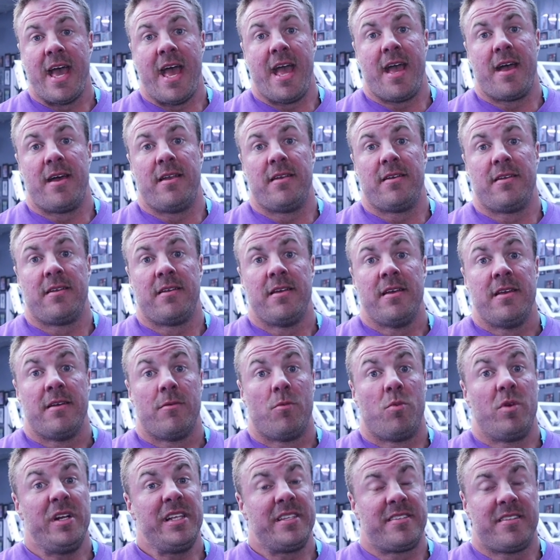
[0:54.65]
And
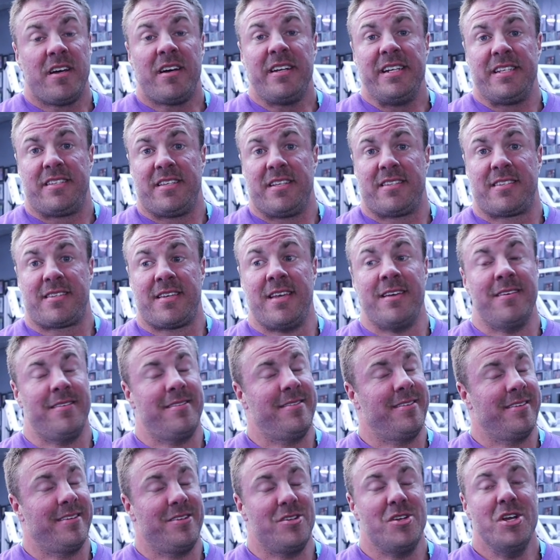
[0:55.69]
what it's done is
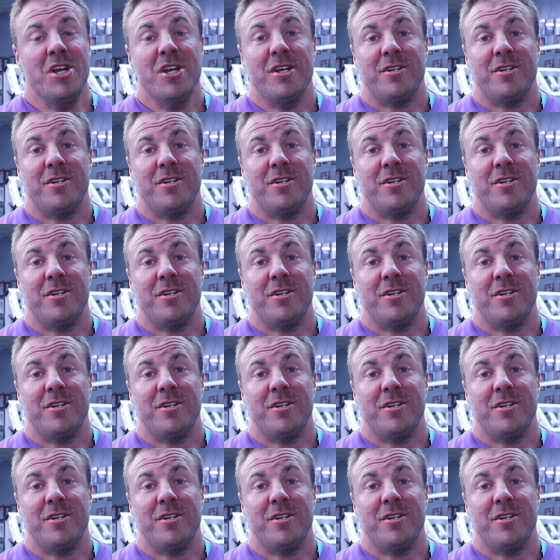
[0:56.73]
it's